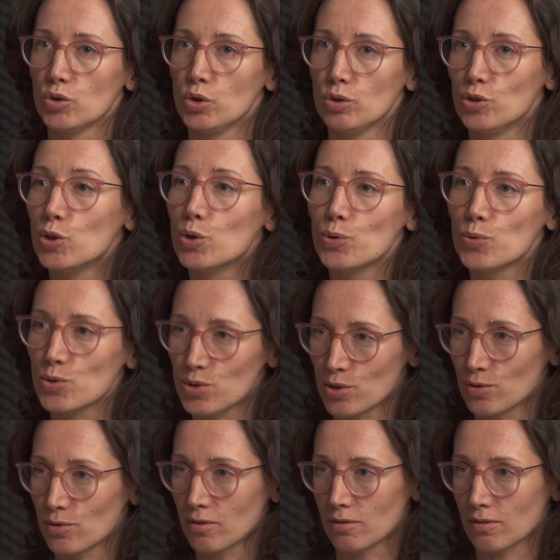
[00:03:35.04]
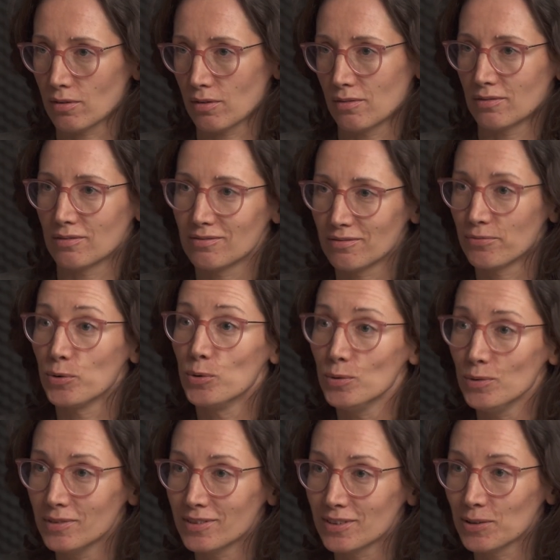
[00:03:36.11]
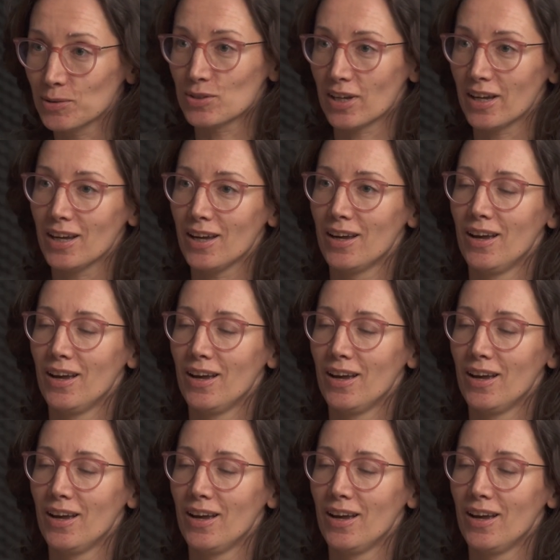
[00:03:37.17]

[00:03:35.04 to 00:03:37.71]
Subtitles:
used to the full, so to say,